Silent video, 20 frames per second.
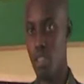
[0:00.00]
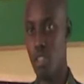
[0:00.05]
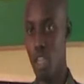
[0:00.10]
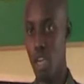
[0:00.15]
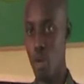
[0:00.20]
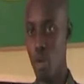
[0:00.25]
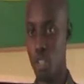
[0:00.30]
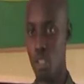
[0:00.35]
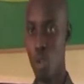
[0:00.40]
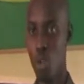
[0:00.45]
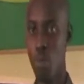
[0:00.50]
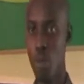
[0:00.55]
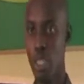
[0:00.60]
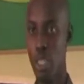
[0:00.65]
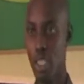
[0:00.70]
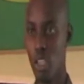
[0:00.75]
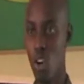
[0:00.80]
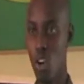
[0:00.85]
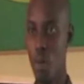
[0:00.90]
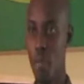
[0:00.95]
there was no
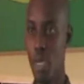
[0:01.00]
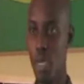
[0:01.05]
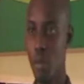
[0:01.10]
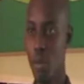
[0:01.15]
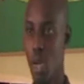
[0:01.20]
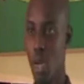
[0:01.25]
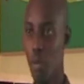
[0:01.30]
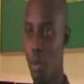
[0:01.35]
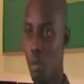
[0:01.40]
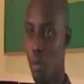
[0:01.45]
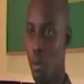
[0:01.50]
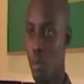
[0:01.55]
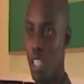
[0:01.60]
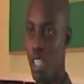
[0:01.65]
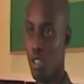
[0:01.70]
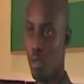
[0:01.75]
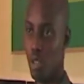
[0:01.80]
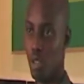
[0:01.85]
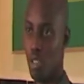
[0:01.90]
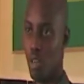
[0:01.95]
money coming, when people
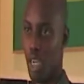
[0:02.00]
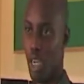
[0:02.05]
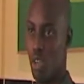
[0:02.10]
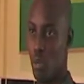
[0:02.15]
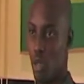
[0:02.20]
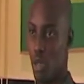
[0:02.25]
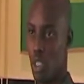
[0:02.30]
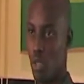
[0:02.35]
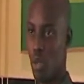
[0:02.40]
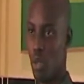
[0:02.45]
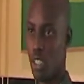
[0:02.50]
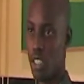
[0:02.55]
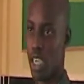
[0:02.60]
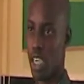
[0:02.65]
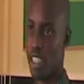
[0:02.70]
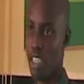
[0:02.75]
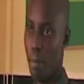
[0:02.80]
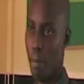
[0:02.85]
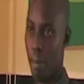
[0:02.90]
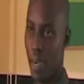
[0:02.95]
placed withdrawal, nobody was
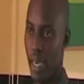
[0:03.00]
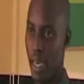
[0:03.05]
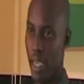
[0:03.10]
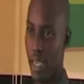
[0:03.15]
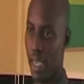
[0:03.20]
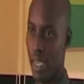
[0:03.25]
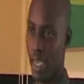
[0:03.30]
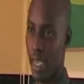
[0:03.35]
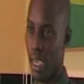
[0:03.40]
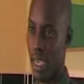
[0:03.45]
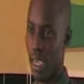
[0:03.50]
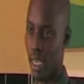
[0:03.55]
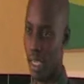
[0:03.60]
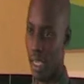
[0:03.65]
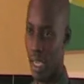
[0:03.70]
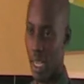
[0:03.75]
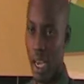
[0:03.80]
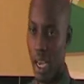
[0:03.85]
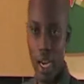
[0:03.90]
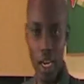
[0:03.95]
getting paid again,
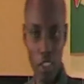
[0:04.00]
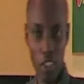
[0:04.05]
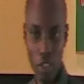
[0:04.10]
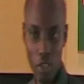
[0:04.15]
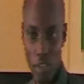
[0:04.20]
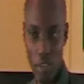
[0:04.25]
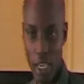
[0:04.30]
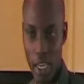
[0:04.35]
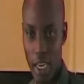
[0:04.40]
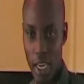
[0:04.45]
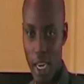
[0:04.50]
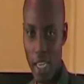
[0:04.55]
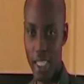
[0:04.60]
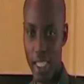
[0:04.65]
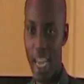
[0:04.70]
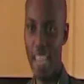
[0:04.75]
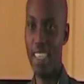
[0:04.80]
and stuff like that.